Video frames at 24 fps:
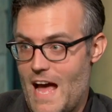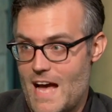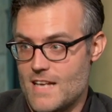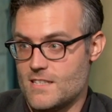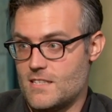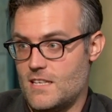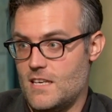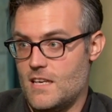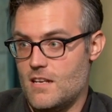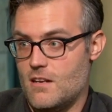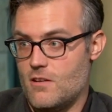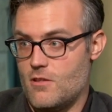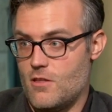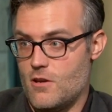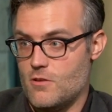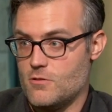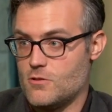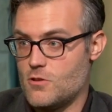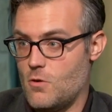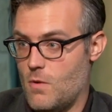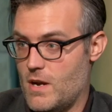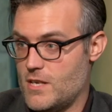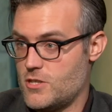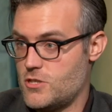asking
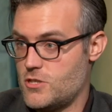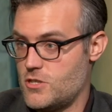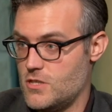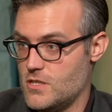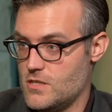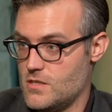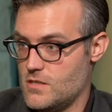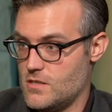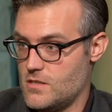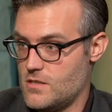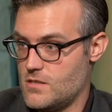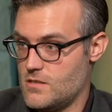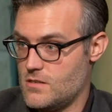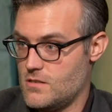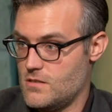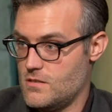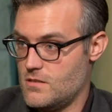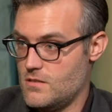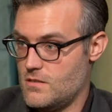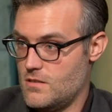those questions.